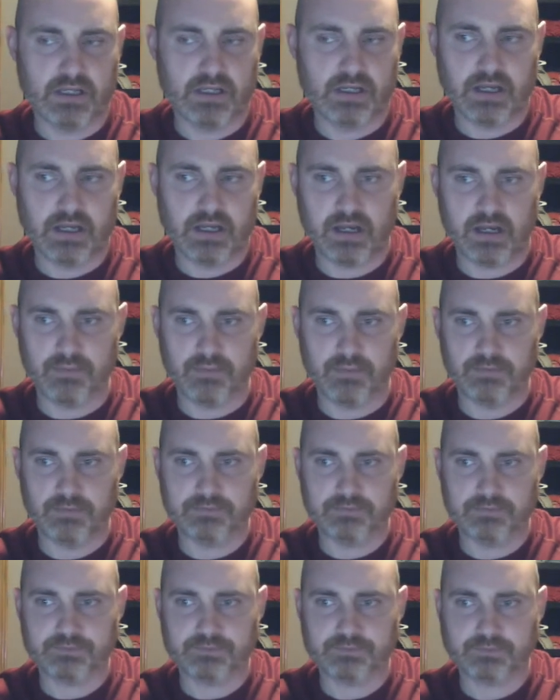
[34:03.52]

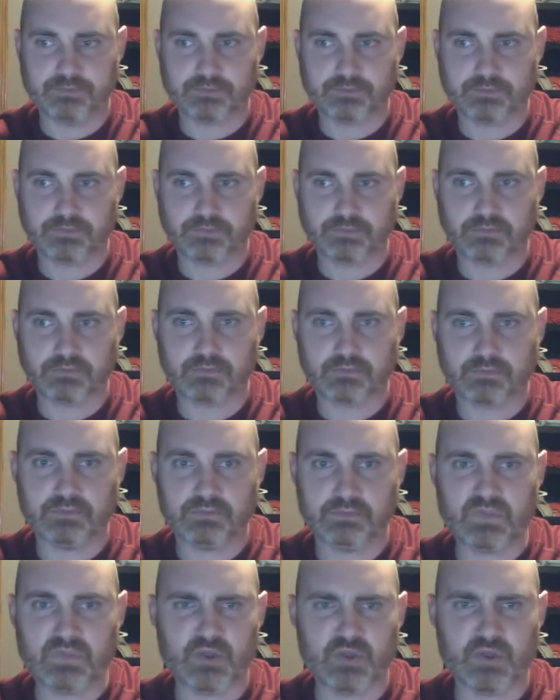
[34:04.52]

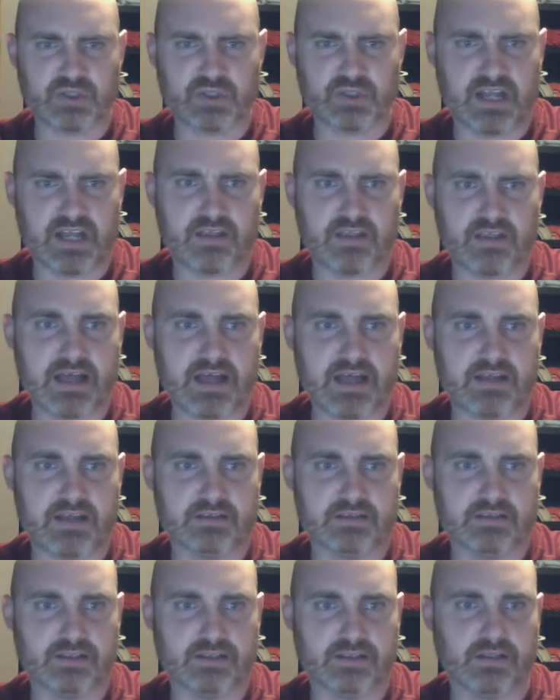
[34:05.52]
There's a lot of that
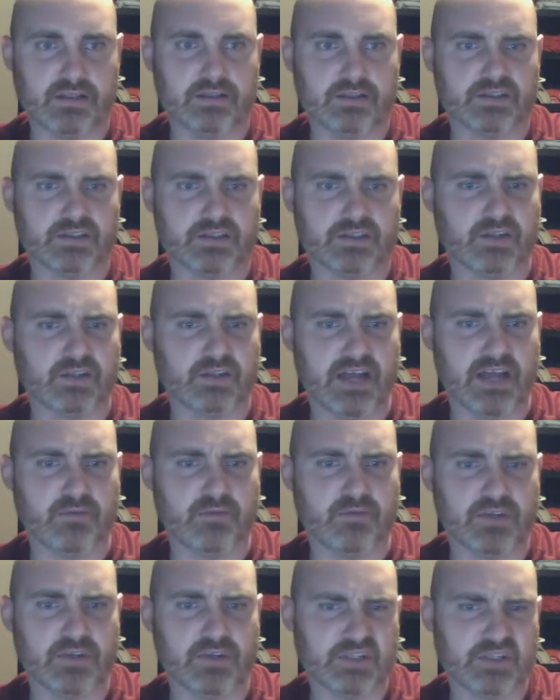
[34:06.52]
to look out
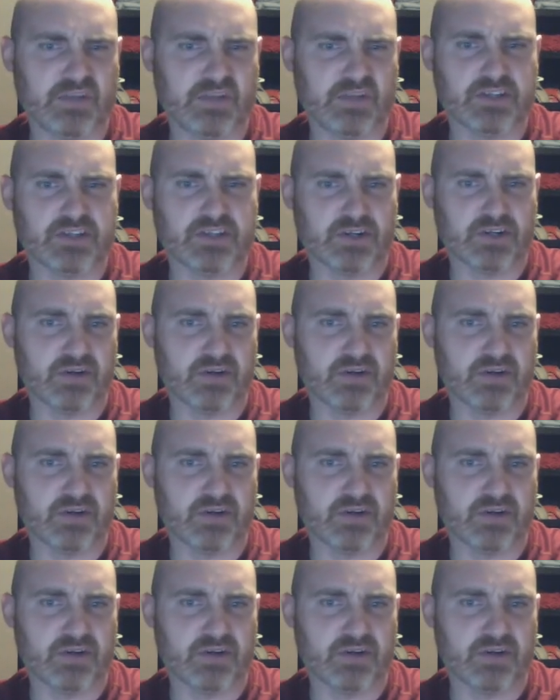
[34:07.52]
for, just to make sure